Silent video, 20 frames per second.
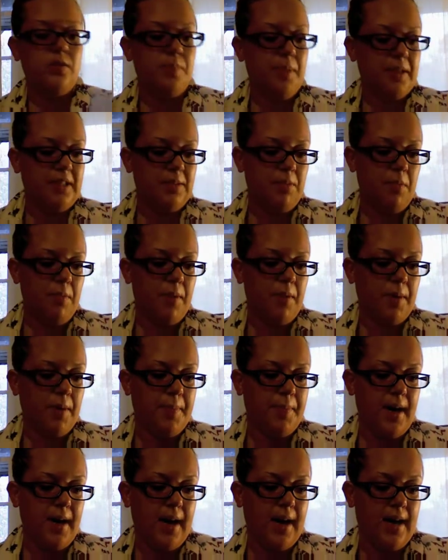picked up a book
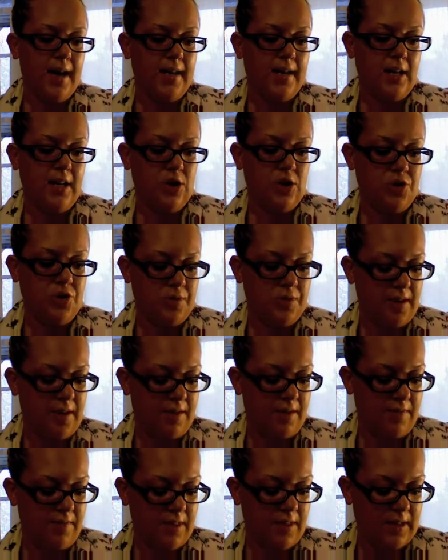by Anita
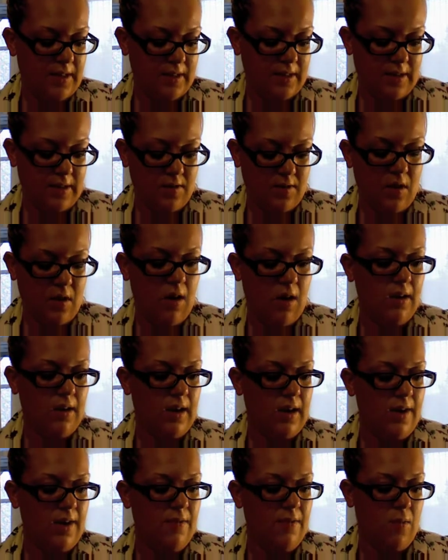Shreve. This is All
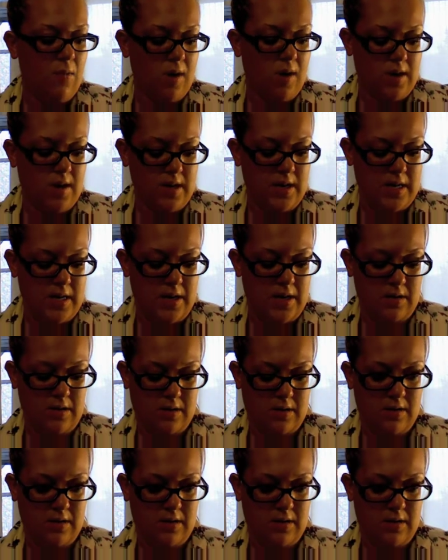He Ever Wanted.